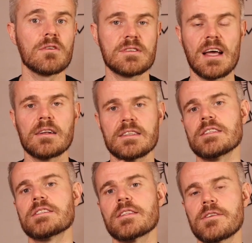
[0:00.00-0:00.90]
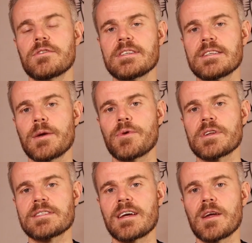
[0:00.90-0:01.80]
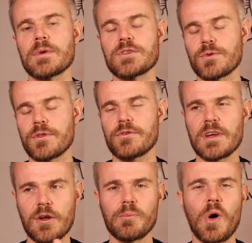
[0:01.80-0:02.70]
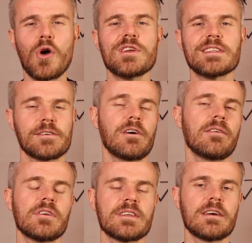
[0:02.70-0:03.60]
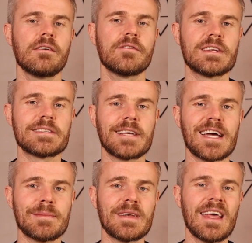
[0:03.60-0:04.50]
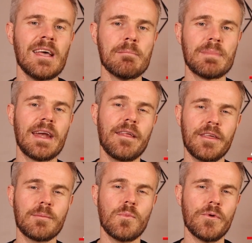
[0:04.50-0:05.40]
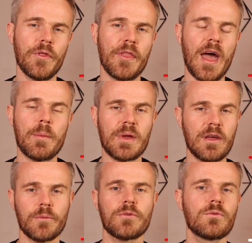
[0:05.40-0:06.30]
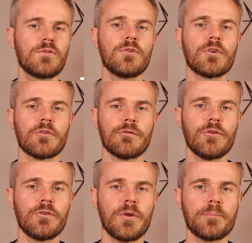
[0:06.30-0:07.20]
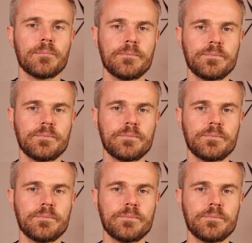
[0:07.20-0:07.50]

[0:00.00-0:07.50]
those out into 3 separate assignments or 3 components of an assignment. But anything more than that becomes too confusing.